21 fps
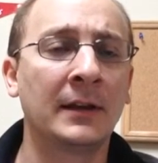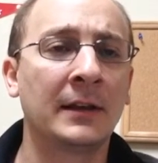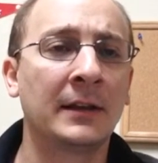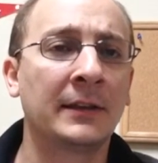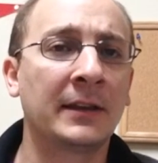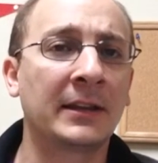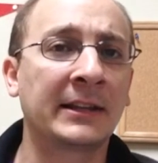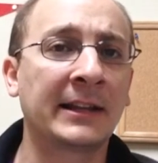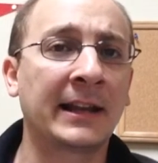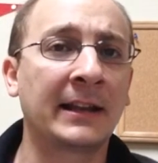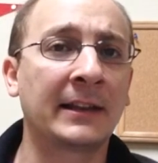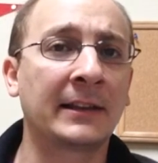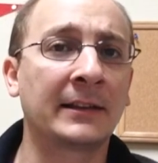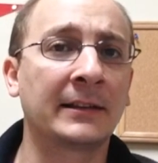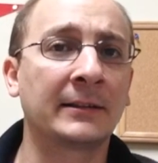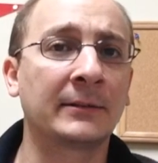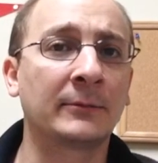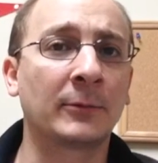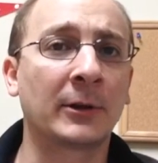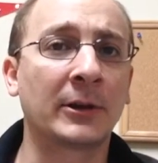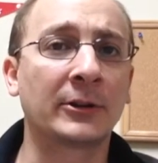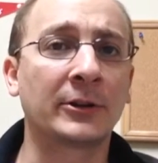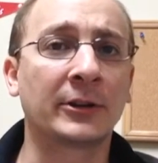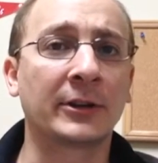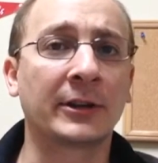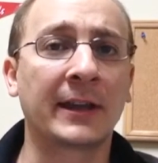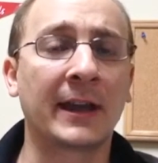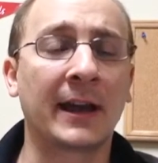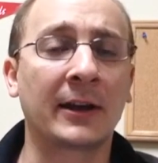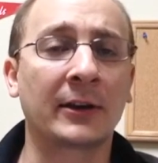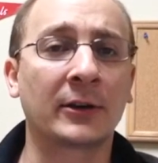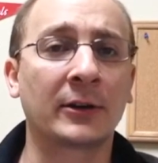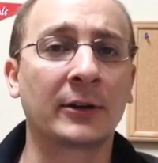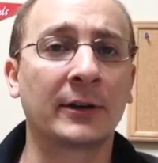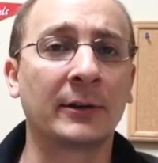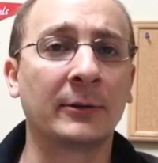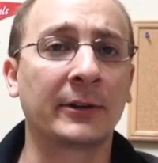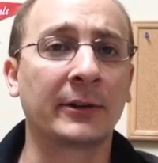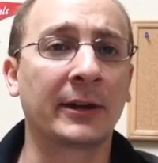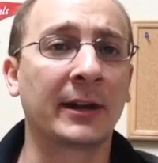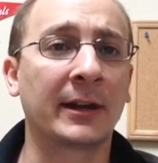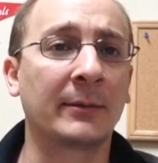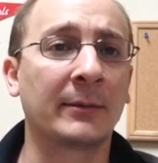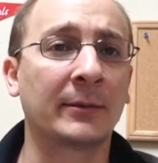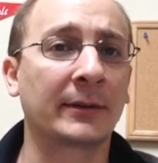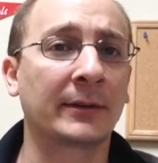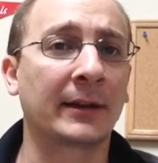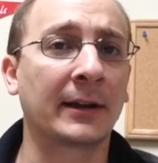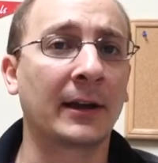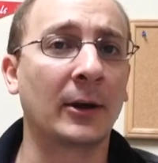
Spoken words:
The assailant went to the counter. He was unable to